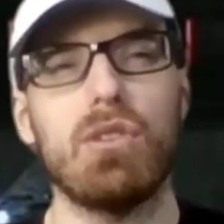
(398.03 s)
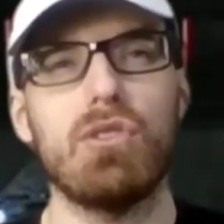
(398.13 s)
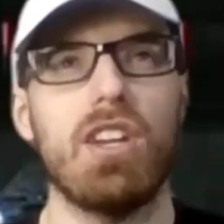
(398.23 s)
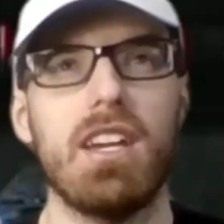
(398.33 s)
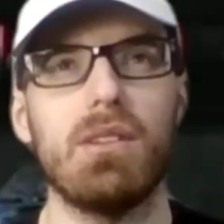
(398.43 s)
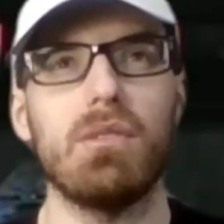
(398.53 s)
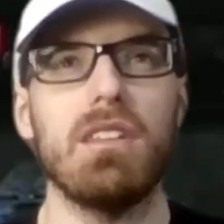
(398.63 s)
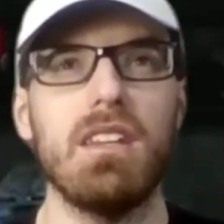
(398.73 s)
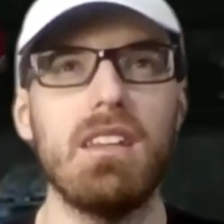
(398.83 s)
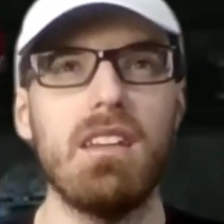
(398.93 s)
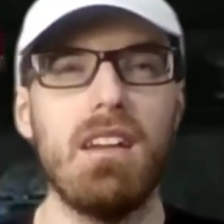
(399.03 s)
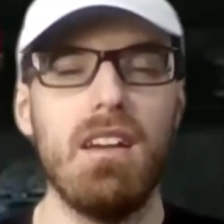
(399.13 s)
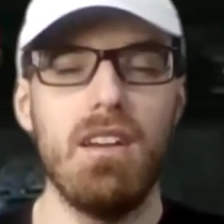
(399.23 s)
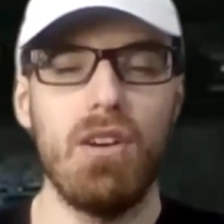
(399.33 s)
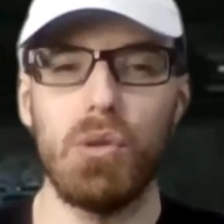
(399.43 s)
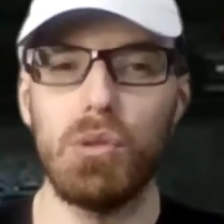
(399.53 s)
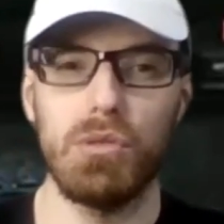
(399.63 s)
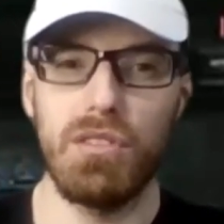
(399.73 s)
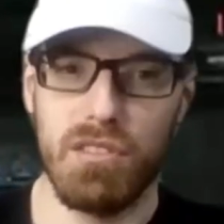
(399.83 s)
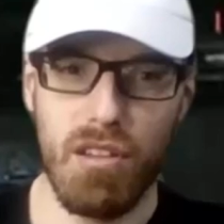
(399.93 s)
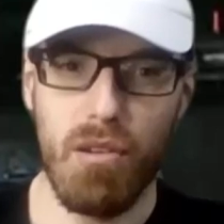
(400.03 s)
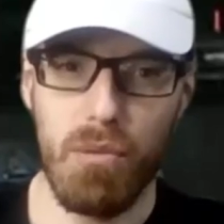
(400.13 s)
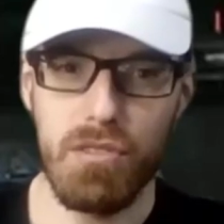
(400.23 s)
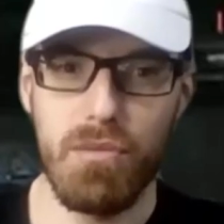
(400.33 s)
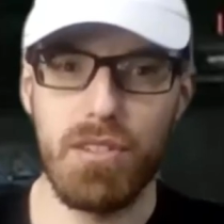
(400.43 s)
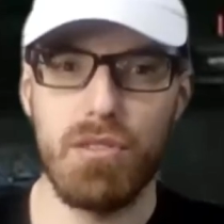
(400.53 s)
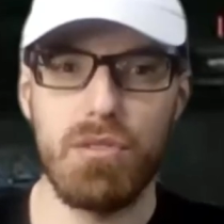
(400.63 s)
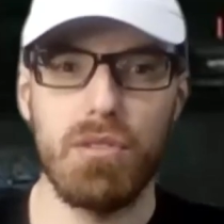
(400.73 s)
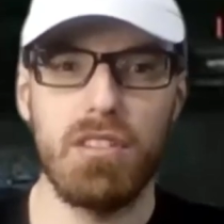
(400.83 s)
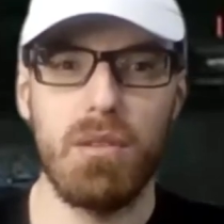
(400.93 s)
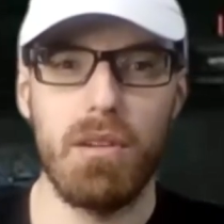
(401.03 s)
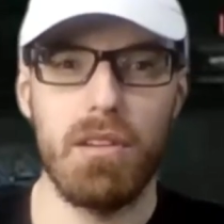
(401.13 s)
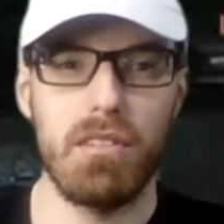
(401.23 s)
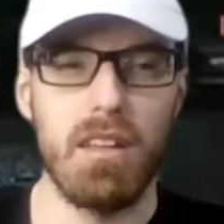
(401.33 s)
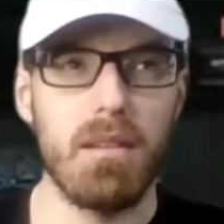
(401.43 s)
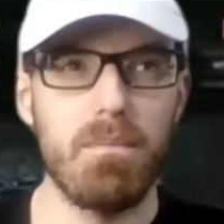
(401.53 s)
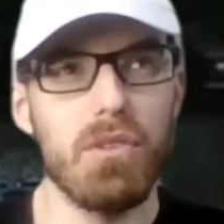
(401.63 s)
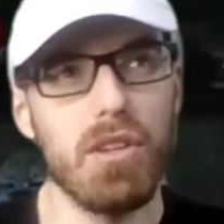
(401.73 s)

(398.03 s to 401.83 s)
channel the old Star Wars original trilogy where, like,